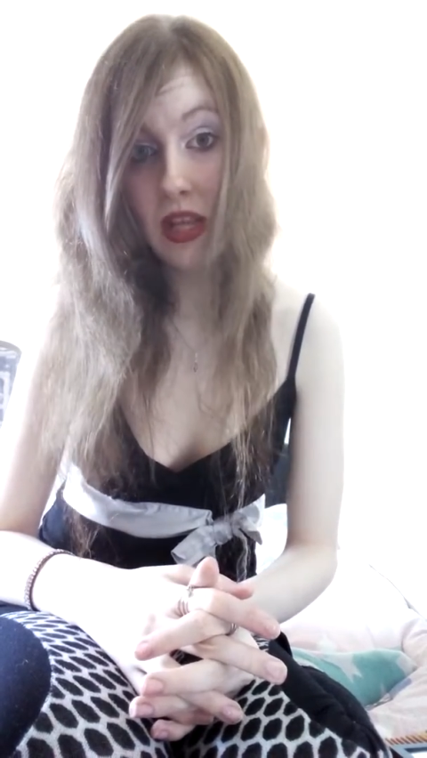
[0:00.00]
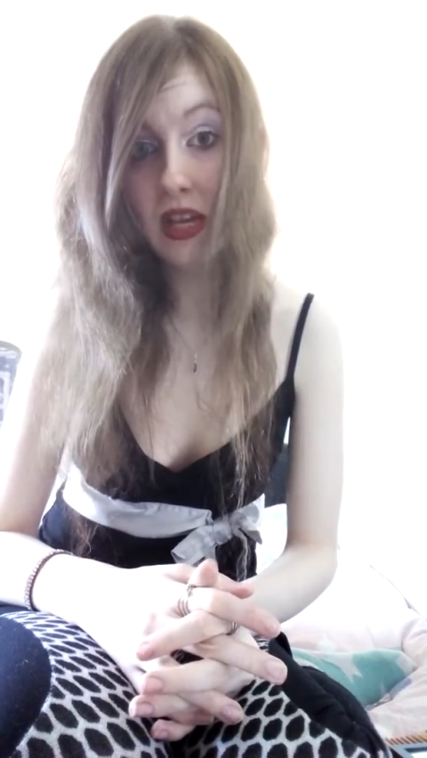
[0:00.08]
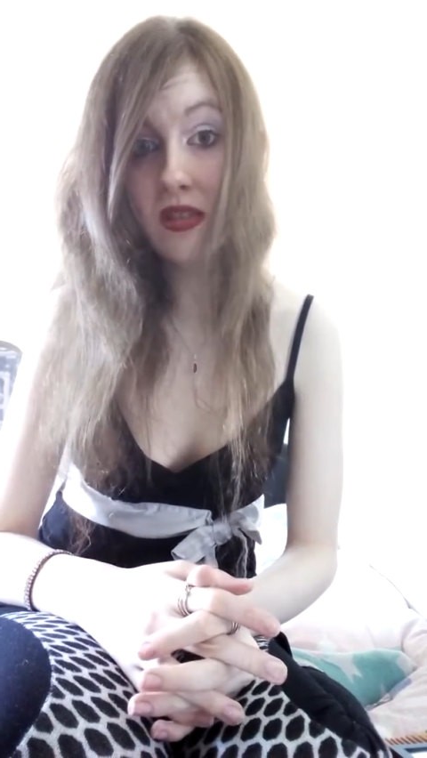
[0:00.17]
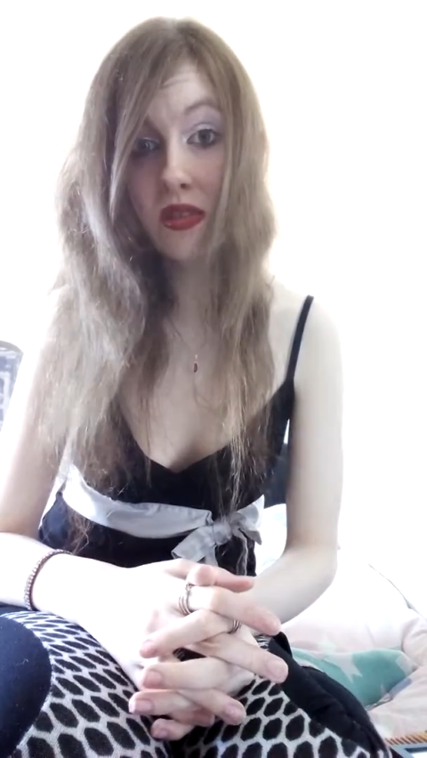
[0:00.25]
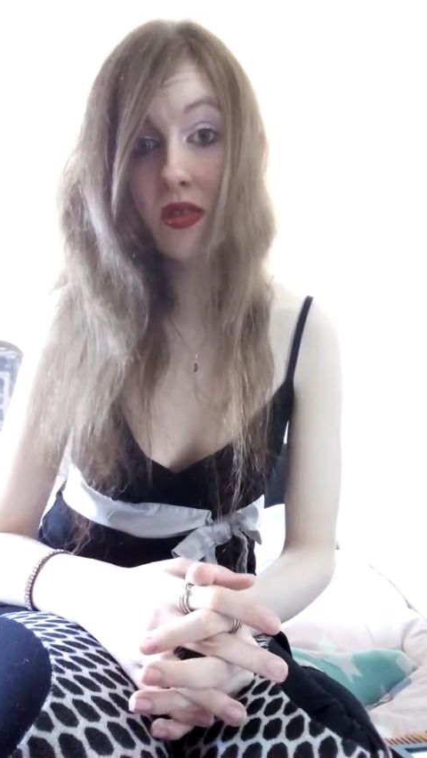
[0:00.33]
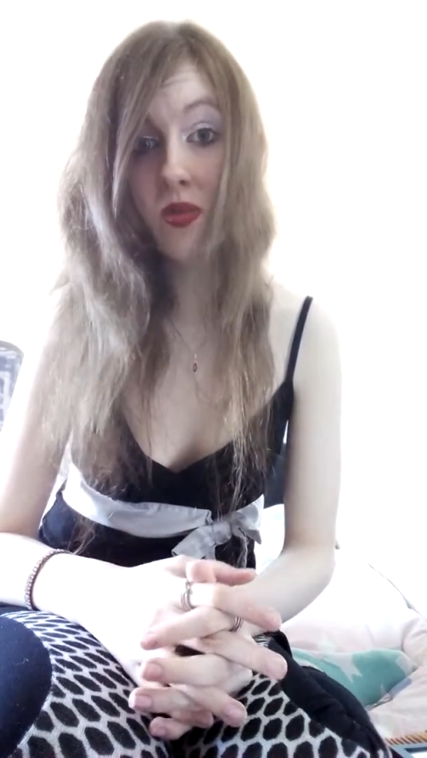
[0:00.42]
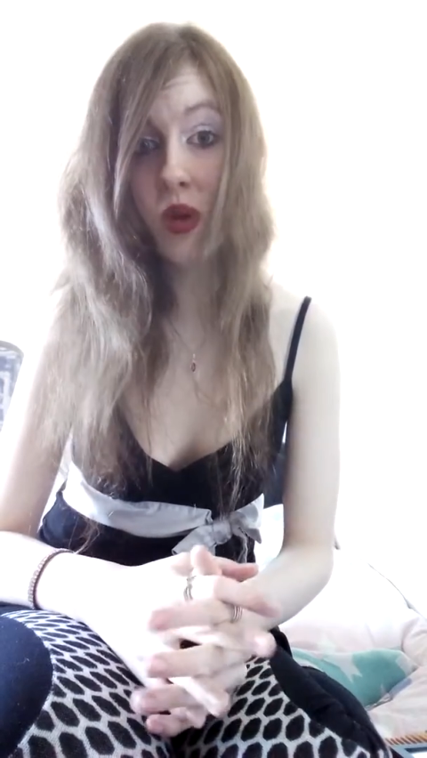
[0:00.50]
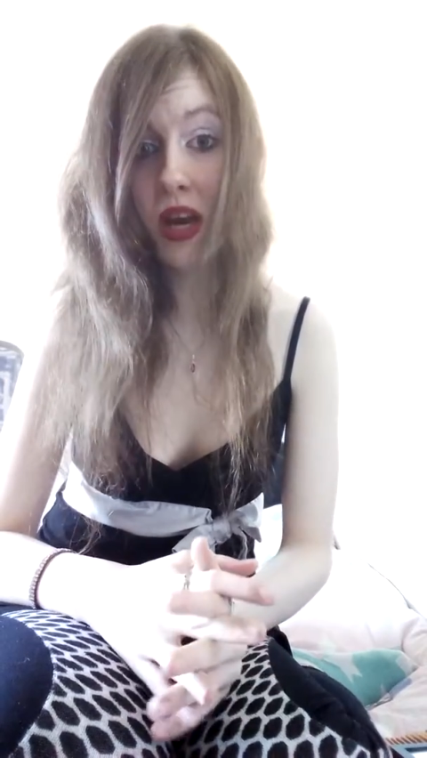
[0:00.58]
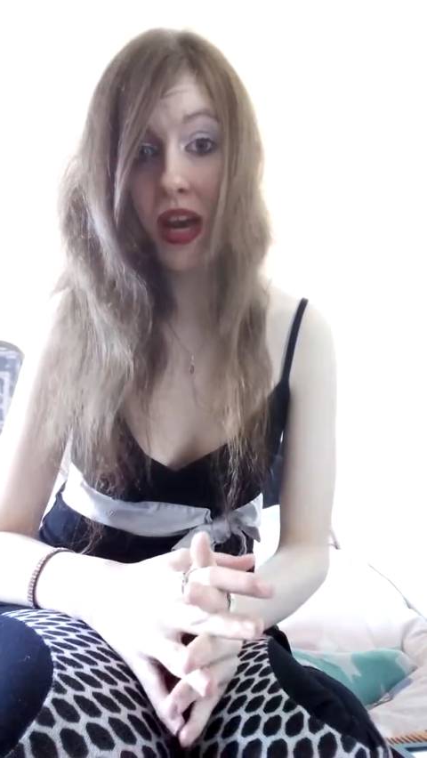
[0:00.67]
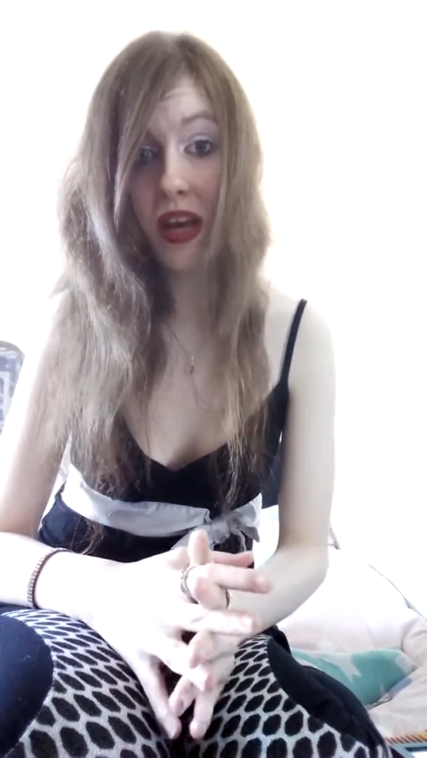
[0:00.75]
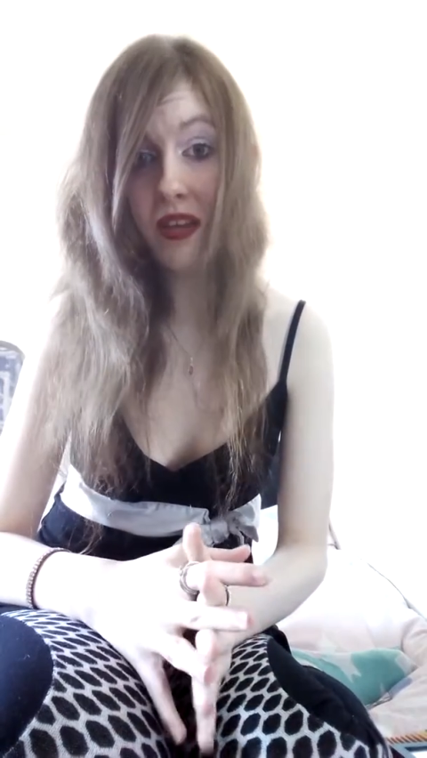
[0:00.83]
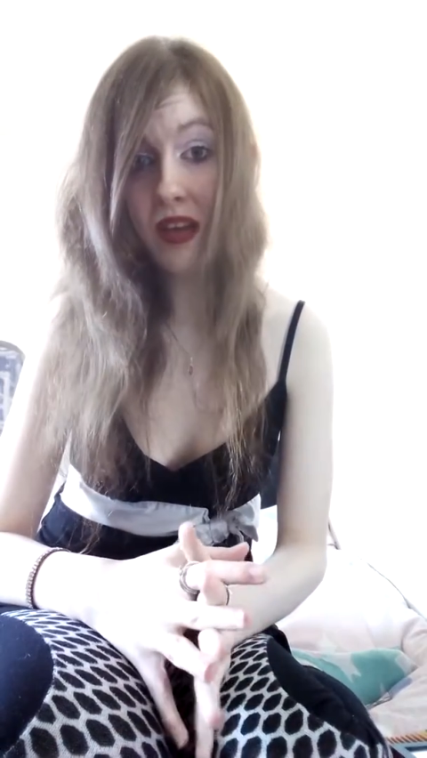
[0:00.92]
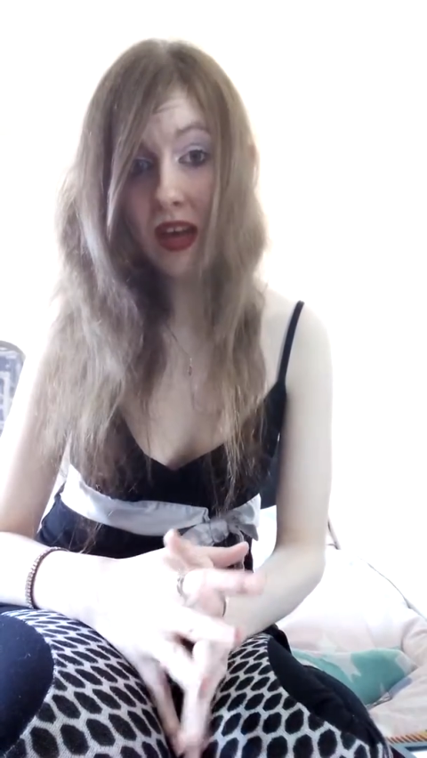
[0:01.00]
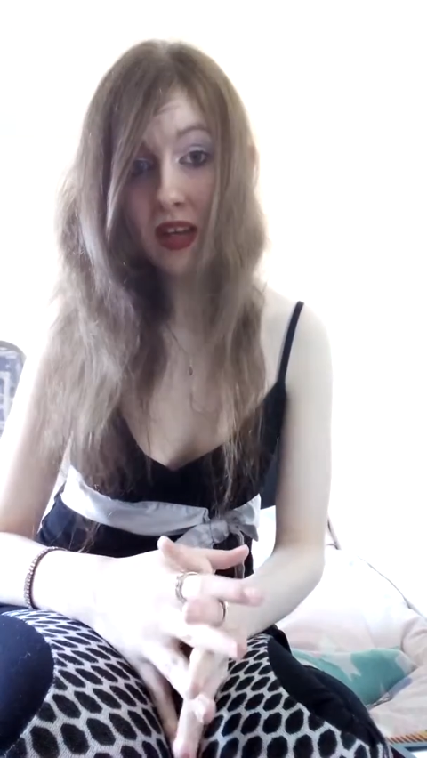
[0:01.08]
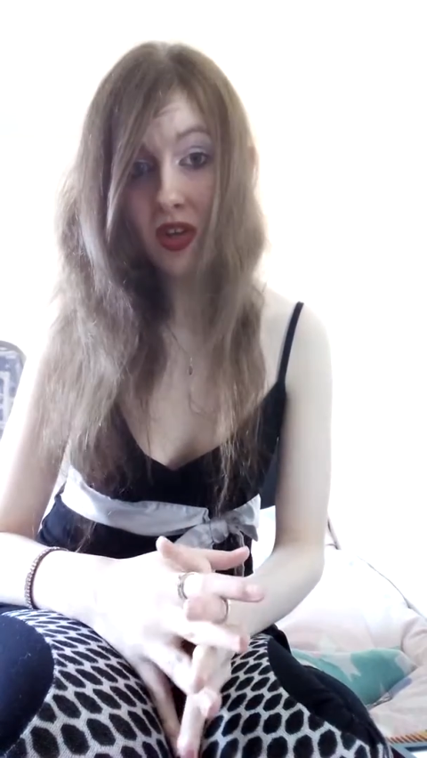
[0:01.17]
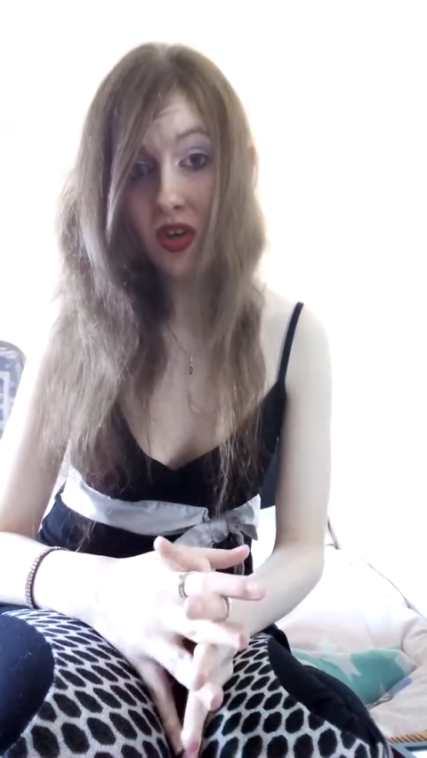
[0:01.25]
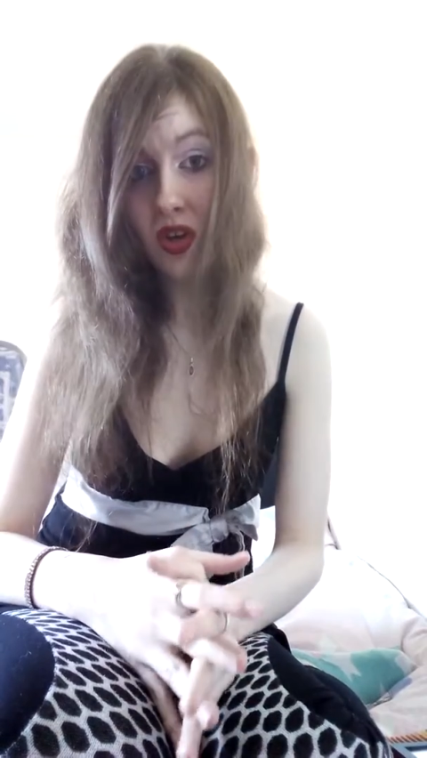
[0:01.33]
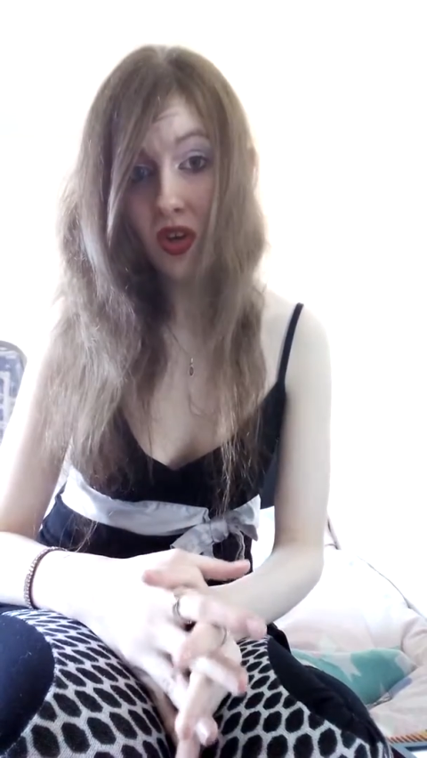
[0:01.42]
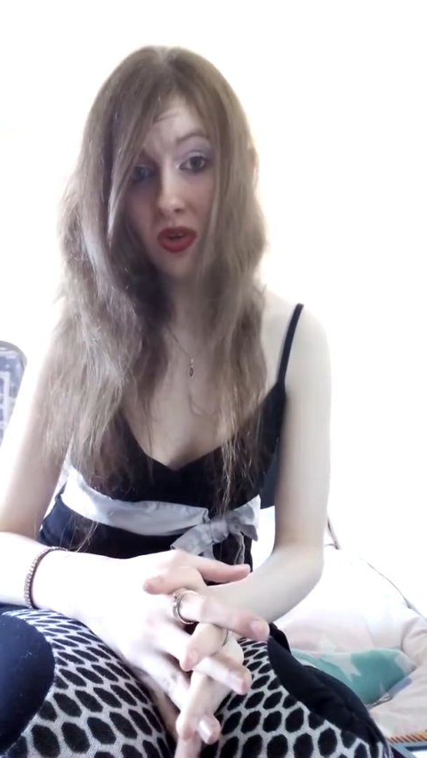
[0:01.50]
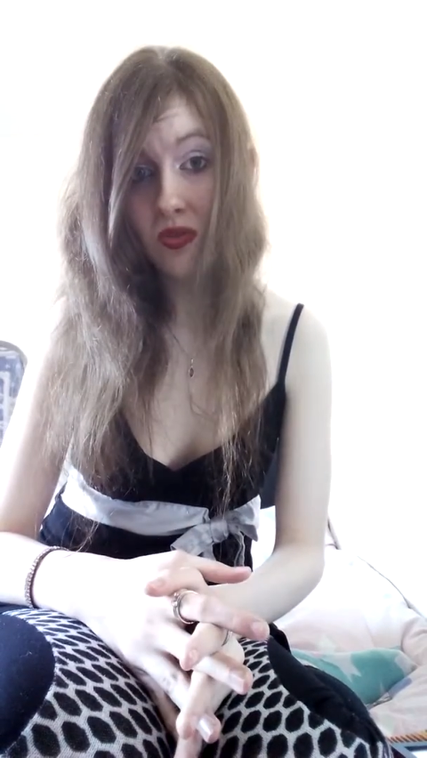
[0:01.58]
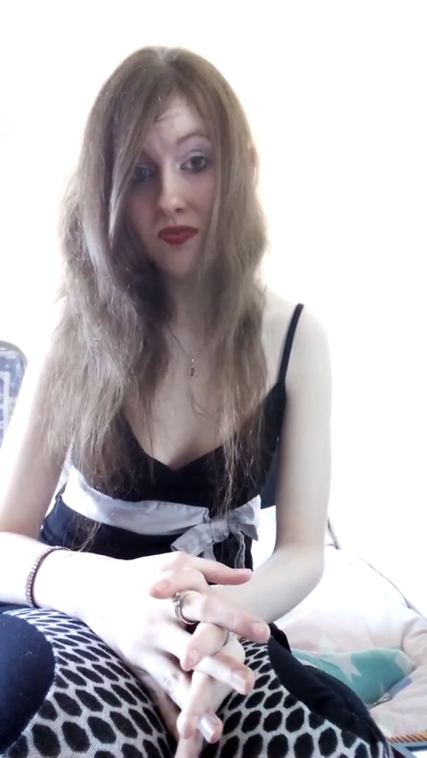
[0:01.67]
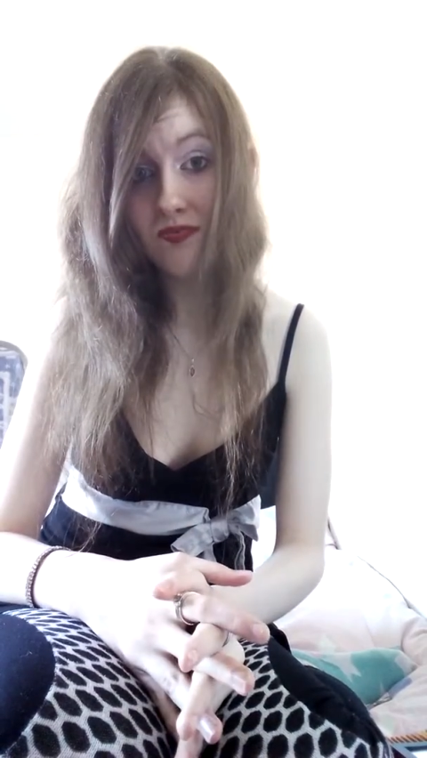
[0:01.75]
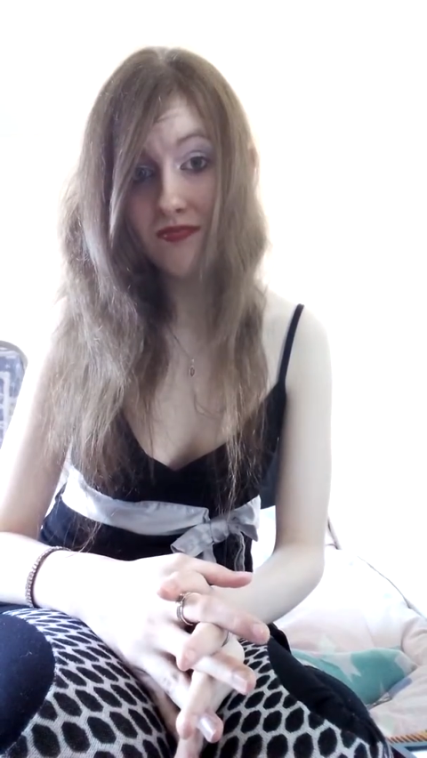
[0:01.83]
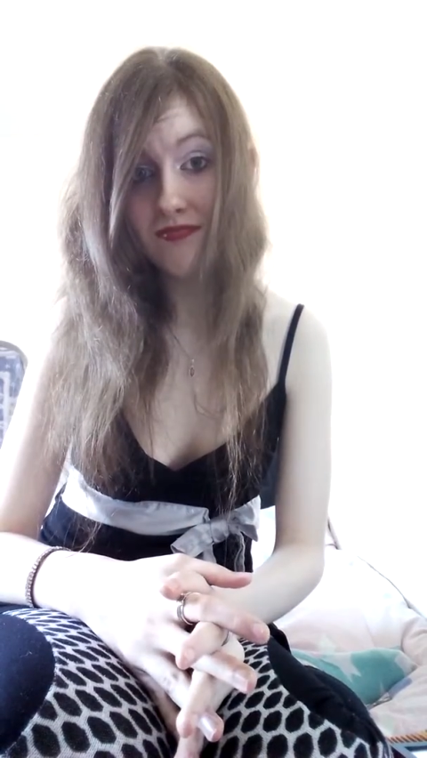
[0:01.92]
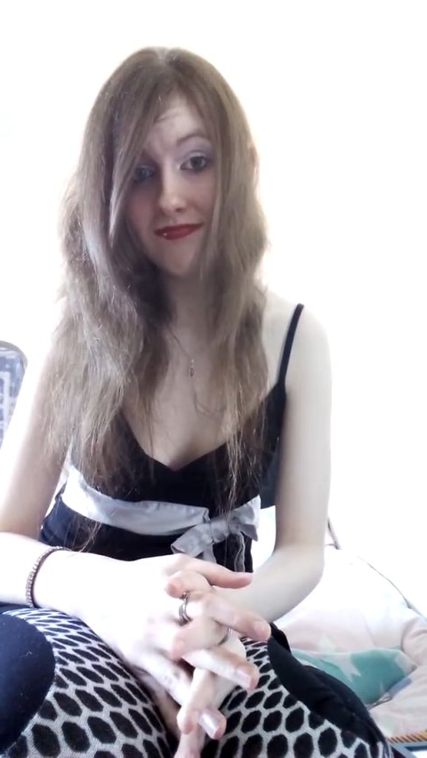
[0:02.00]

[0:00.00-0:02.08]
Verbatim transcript: But that's the way I like her.